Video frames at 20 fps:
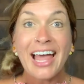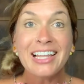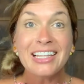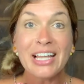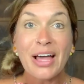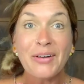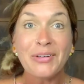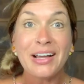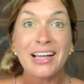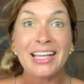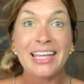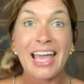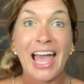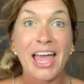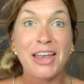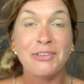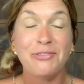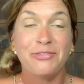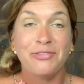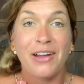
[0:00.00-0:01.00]
hello
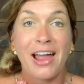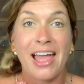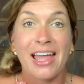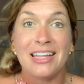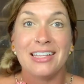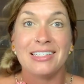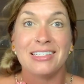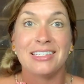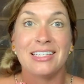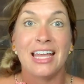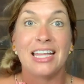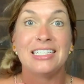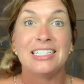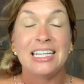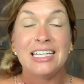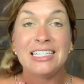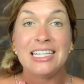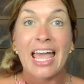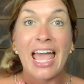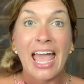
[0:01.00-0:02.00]
again, friends.
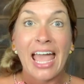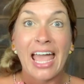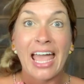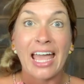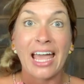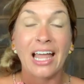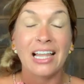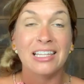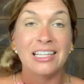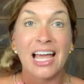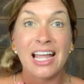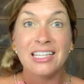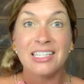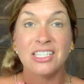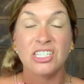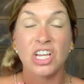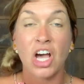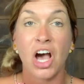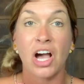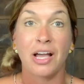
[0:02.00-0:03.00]
Today,
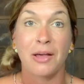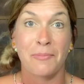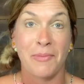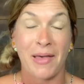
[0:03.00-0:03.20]
let's talk